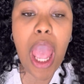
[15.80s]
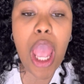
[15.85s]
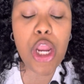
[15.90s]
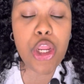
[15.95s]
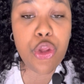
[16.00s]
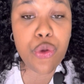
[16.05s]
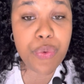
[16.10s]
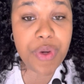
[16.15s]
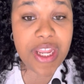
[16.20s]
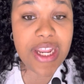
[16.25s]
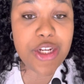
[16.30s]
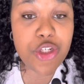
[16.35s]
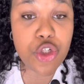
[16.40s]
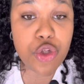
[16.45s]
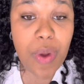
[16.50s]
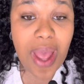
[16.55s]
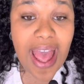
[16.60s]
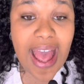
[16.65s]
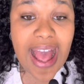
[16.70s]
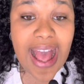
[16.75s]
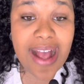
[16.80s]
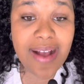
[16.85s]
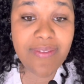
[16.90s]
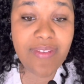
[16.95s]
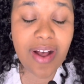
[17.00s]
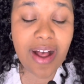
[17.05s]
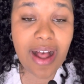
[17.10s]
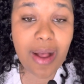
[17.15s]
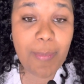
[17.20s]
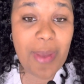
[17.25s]
You need to have
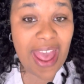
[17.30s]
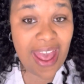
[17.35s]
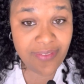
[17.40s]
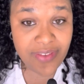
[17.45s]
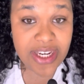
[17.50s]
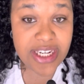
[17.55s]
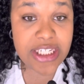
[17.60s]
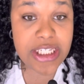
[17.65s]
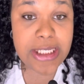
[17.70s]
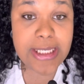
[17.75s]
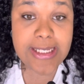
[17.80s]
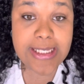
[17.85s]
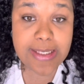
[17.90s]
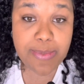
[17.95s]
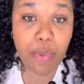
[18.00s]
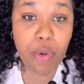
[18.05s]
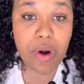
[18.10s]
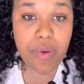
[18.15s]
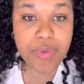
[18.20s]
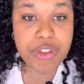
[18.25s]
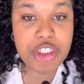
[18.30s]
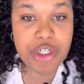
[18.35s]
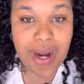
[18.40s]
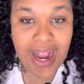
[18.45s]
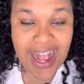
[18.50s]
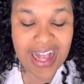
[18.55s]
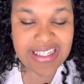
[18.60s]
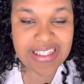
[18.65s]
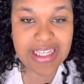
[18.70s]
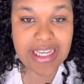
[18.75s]
evidence to support what you're
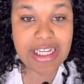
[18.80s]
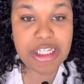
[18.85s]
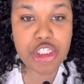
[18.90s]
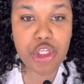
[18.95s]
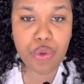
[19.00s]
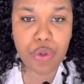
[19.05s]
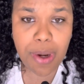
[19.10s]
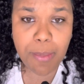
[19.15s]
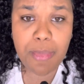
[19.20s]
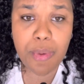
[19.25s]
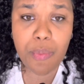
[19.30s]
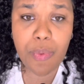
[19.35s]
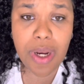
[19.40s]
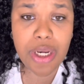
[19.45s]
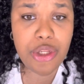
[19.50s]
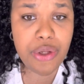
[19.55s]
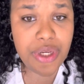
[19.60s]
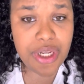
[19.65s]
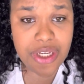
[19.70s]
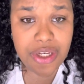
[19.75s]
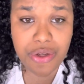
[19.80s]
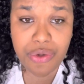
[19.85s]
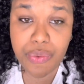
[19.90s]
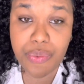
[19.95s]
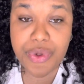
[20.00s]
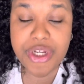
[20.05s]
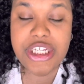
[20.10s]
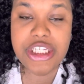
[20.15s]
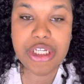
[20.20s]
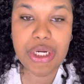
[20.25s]
asking. So number one, you need to do
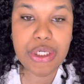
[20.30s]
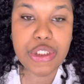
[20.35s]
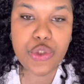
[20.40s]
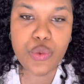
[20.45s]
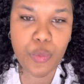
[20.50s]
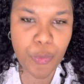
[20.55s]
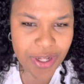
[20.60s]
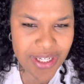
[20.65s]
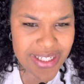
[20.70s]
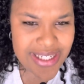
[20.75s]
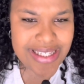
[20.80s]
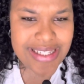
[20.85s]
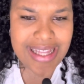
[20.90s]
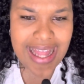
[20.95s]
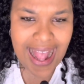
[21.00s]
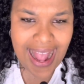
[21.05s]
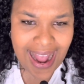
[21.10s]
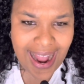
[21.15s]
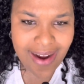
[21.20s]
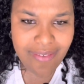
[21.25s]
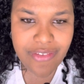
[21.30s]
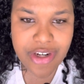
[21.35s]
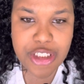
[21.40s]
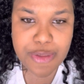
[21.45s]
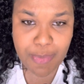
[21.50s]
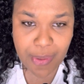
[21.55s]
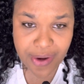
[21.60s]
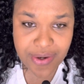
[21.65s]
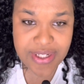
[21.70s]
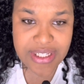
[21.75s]
research. What does the average
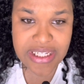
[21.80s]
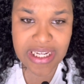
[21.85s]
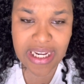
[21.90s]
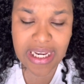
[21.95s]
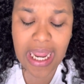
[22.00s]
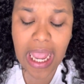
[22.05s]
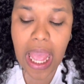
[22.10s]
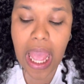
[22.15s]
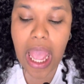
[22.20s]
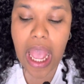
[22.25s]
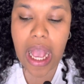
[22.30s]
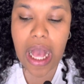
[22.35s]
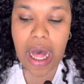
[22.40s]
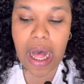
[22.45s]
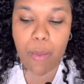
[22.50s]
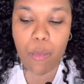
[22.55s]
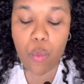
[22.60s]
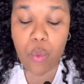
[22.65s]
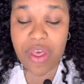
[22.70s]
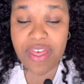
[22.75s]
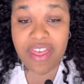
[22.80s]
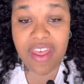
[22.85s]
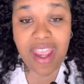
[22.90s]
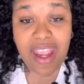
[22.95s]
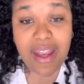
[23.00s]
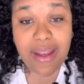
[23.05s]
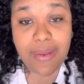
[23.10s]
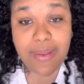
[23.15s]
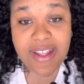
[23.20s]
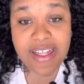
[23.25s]
person
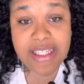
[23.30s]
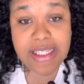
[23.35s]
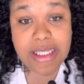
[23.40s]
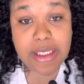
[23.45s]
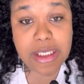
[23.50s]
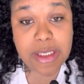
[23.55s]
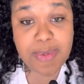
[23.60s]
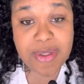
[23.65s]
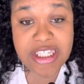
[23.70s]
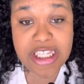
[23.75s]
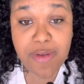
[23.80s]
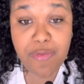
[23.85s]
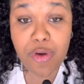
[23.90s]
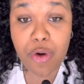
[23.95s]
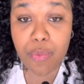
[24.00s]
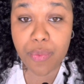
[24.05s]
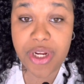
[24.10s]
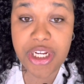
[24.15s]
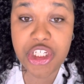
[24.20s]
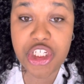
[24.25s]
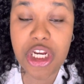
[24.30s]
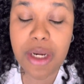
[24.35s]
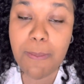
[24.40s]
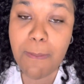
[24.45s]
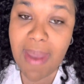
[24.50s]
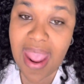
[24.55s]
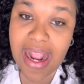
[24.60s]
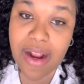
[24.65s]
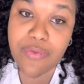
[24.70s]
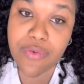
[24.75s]
within this specific region
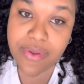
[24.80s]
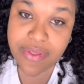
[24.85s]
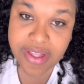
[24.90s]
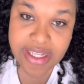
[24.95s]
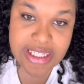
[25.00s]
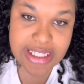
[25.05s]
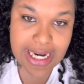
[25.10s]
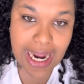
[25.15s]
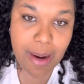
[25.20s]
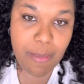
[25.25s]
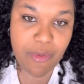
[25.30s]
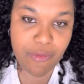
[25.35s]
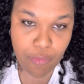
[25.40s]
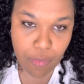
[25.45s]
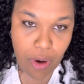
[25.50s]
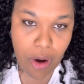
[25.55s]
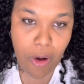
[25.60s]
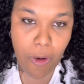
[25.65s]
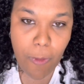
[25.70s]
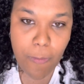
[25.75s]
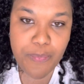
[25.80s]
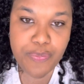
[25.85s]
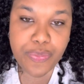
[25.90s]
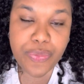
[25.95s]
make for this type of role?